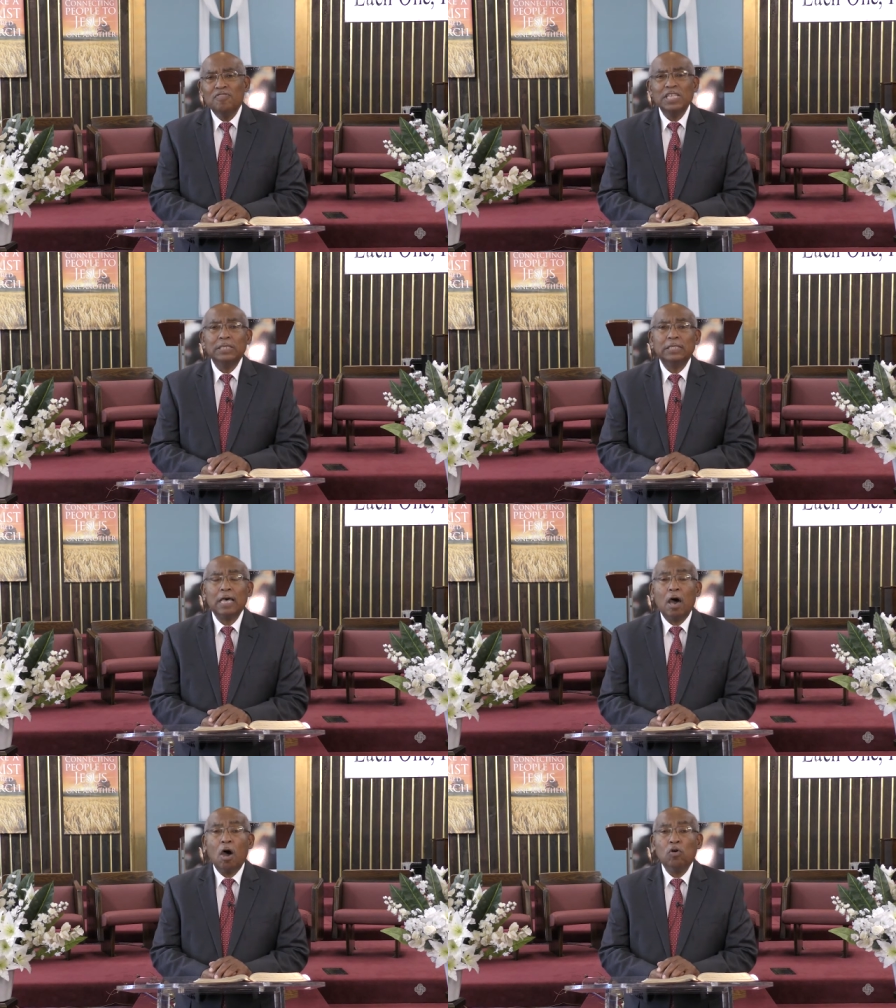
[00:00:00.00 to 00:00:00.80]
This
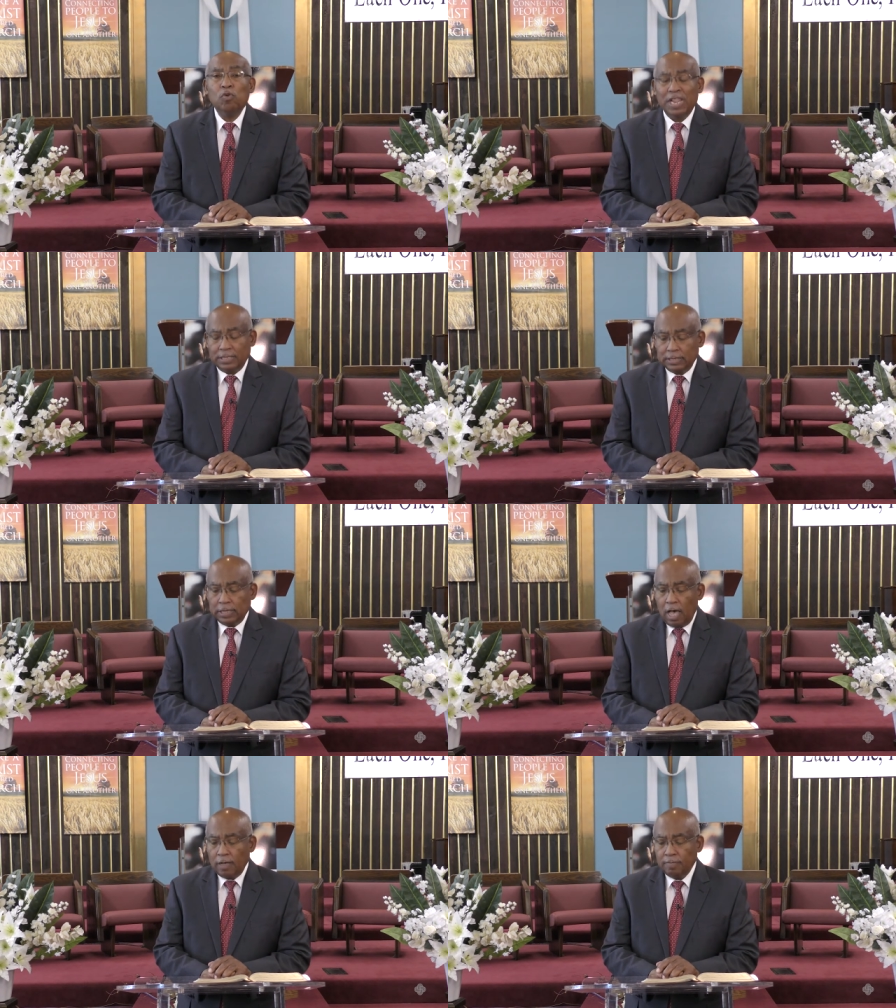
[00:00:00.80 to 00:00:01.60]
song, when it's
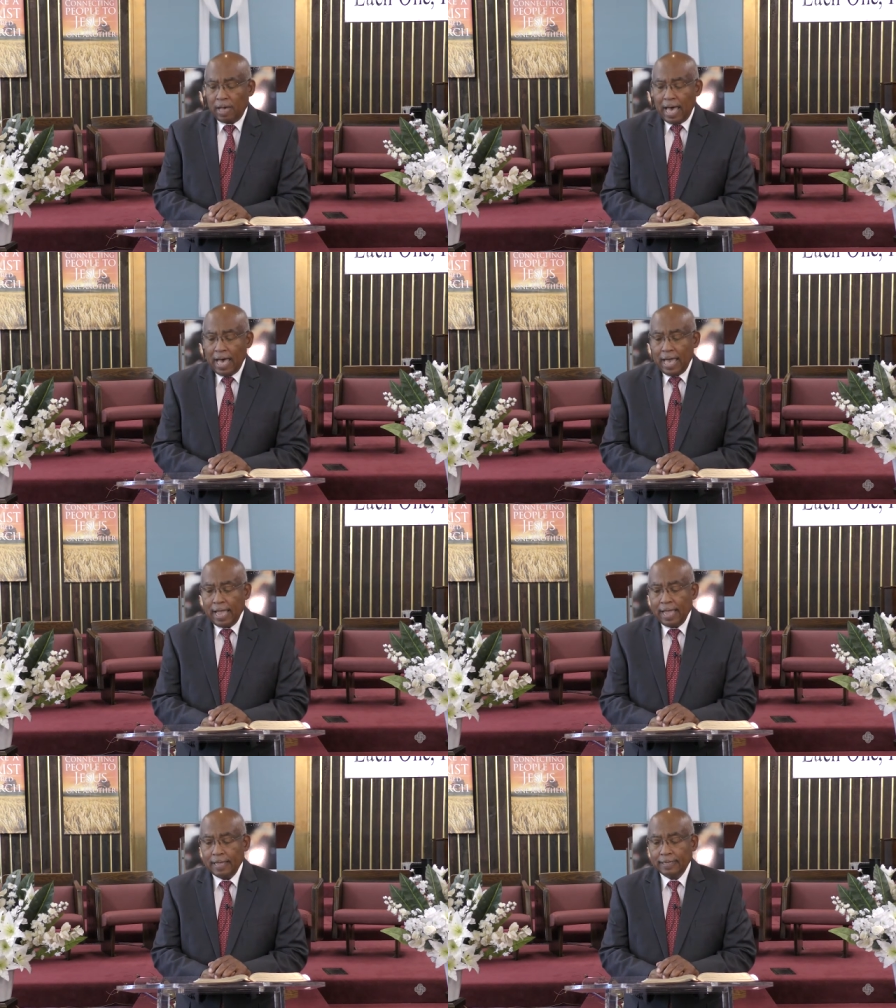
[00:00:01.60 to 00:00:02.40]
sung
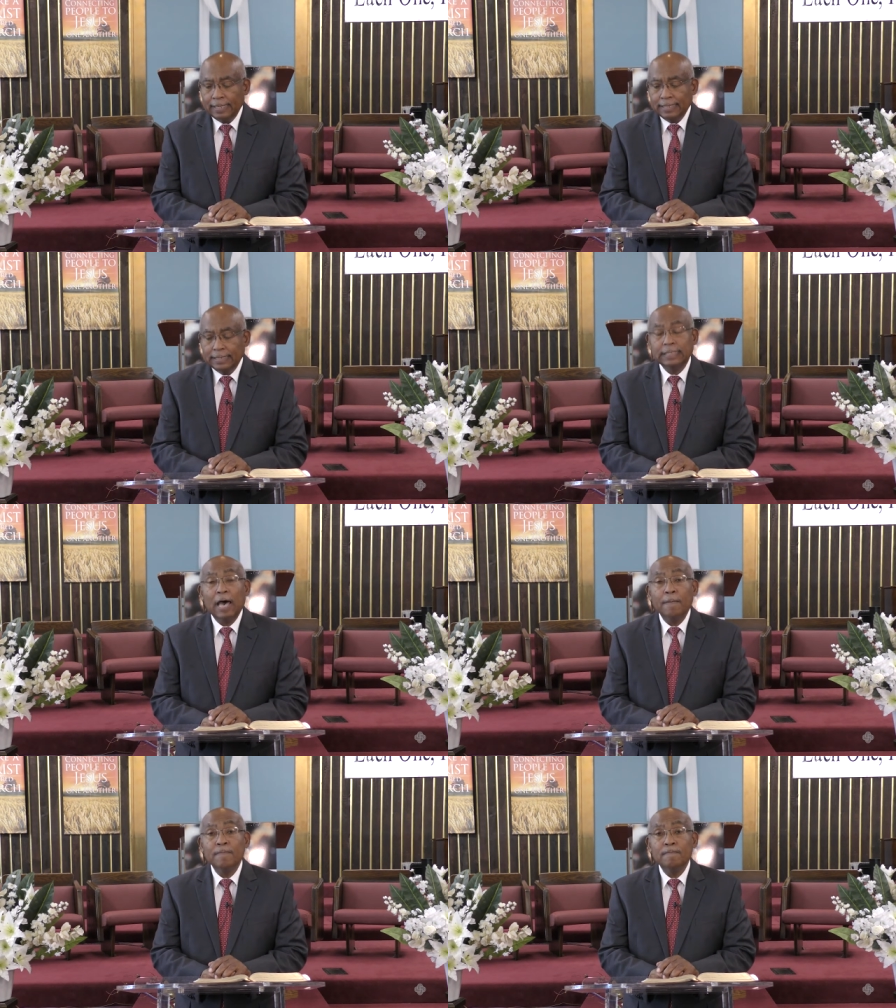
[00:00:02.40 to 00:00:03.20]
by
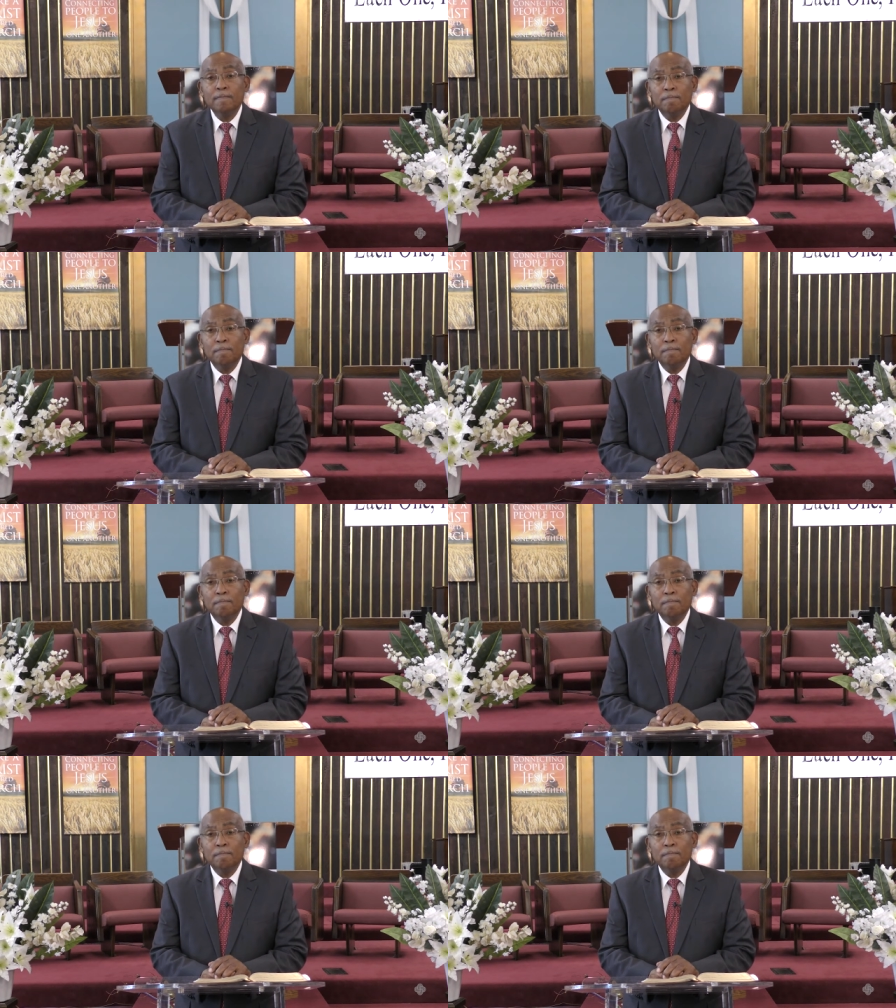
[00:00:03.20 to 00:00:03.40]
some